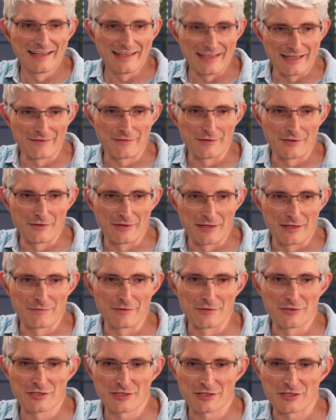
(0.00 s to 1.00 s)
if you
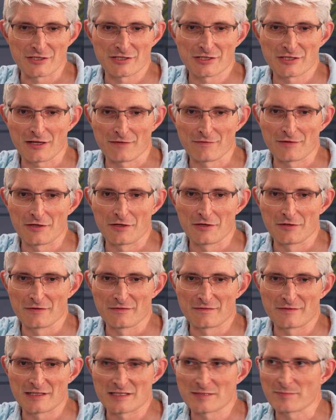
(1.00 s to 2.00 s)
just shove a load
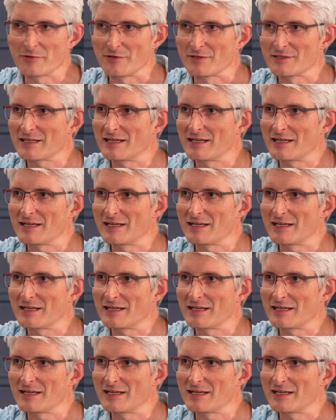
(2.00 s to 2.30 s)
of disparate